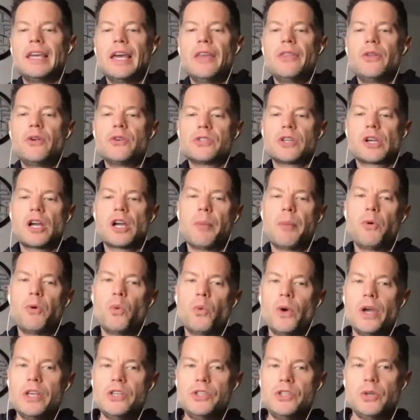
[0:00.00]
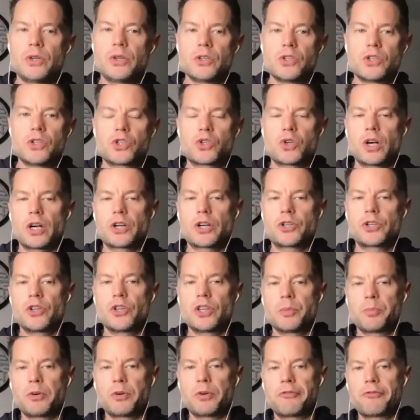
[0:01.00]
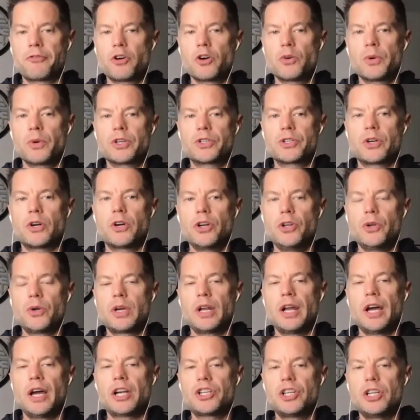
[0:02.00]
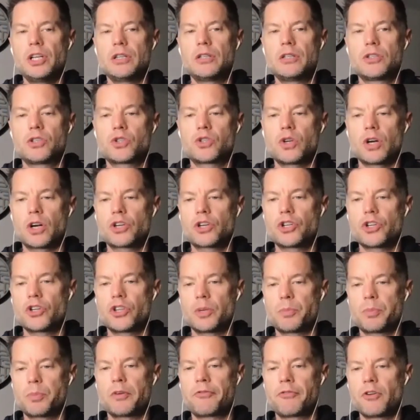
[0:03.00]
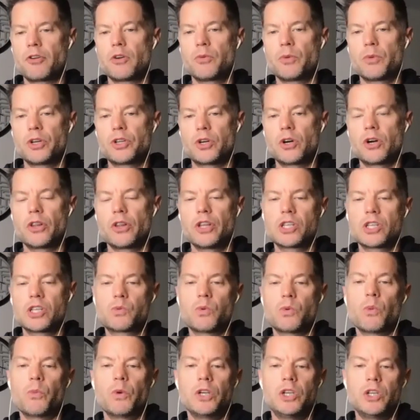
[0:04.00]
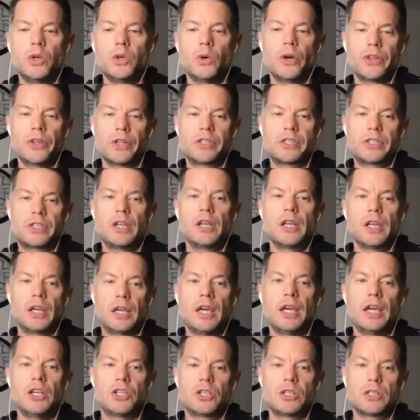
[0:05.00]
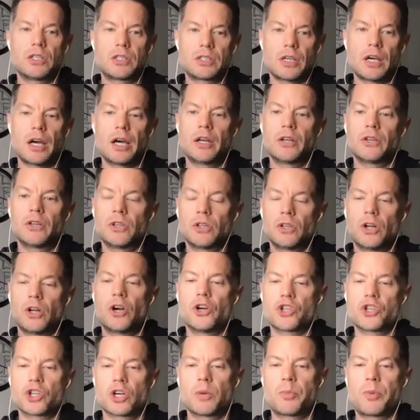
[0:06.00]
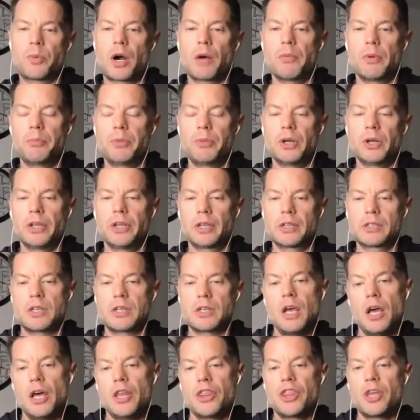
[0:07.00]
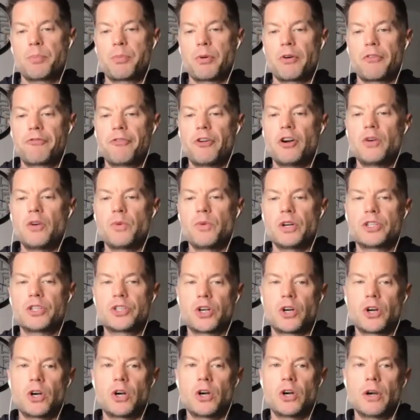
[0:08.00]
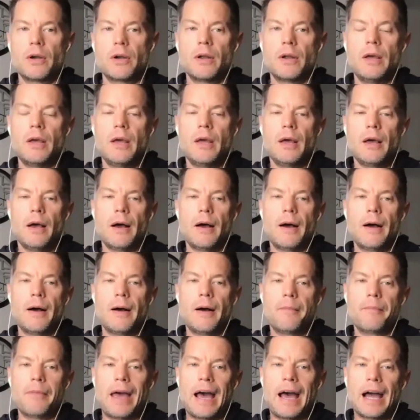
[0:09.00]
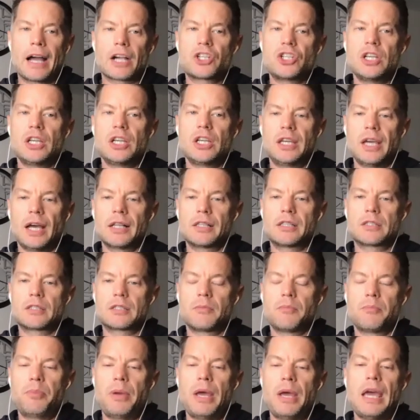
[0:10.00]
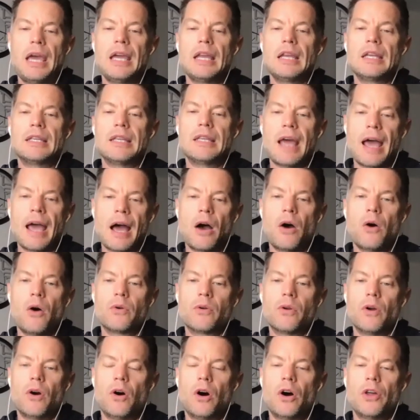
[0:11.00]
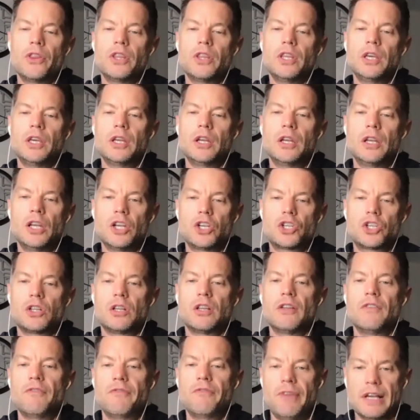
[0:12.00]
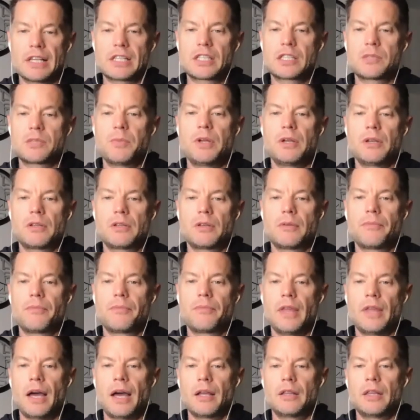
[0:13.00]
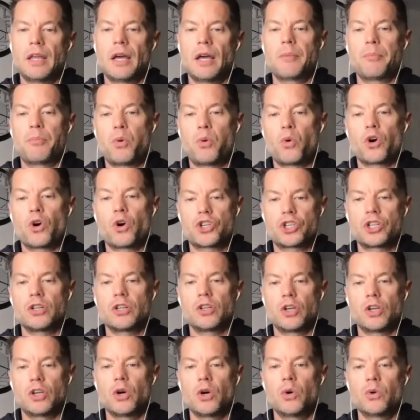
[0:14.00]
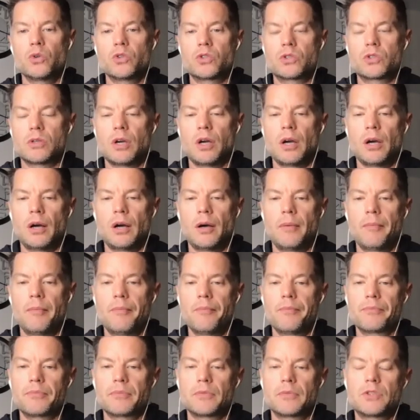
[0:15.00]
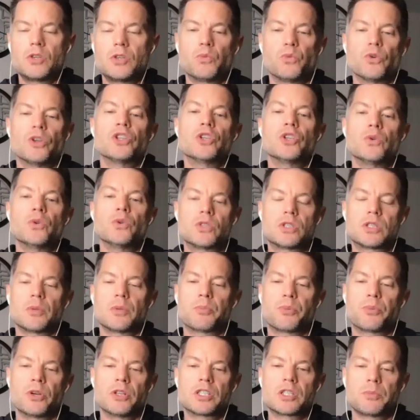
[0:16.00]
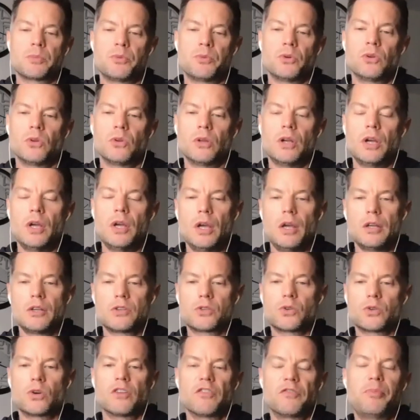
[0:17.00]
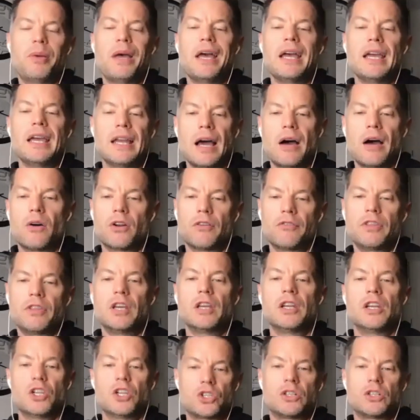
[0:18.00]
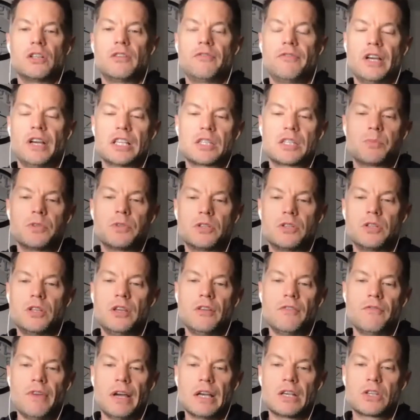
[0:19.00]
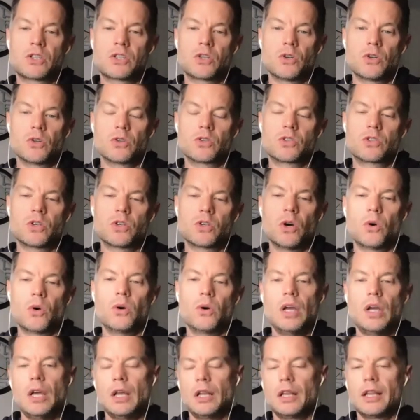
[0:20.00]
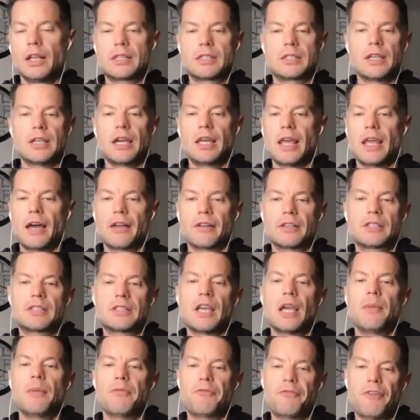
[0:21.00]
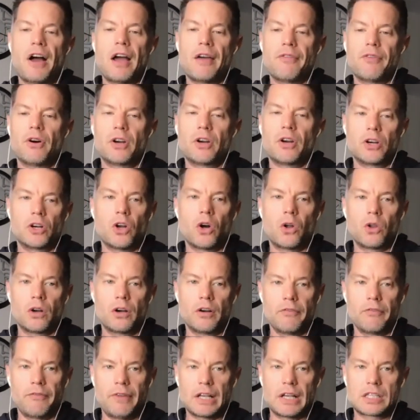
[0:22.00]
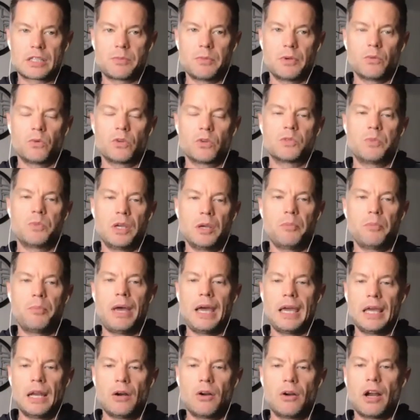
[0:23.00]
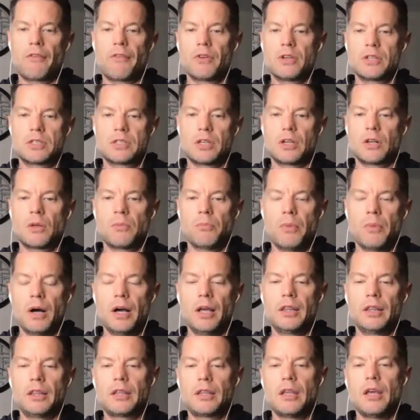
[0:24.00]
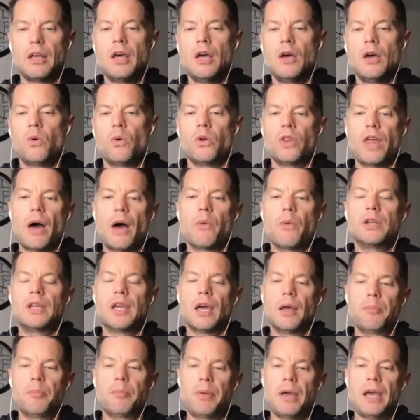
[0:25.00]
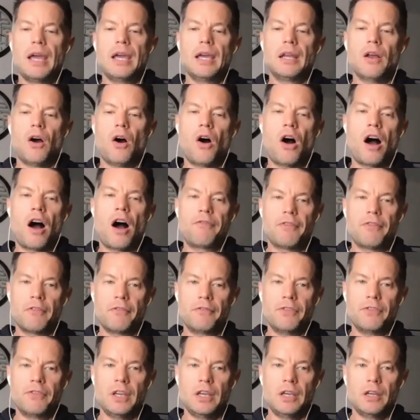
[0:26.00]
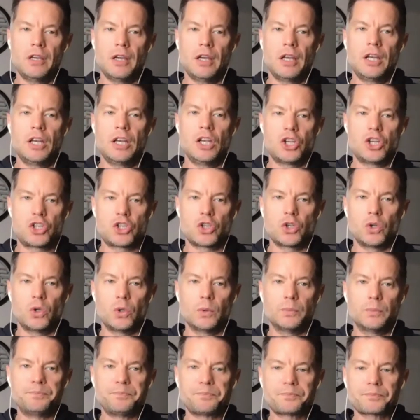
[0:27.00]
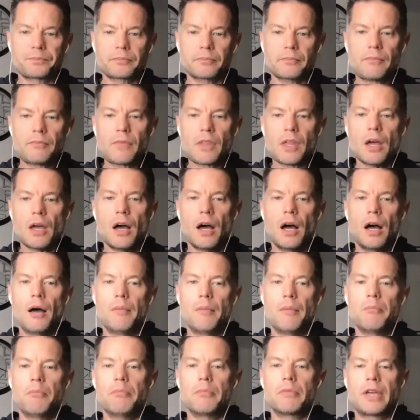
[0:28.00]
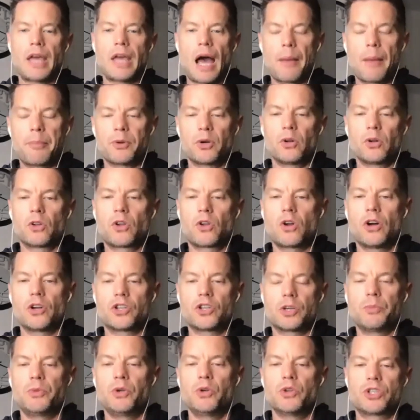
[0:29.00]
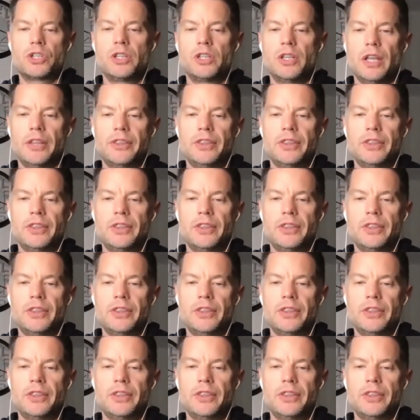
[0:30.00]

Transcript: there's a couple of ways you can structure the preferred return. You can actually structure the preferred return, and this is what we do on the syndication side on the larger apartment buildings. The preferred return actually gets paid down on the initial investment. That portion goes to reduce the principal sort of pay down of the initial investment to the investor. So let's say that same $500 investment was being paid out every single month. Well, that would get paid off of the initial capital contribution that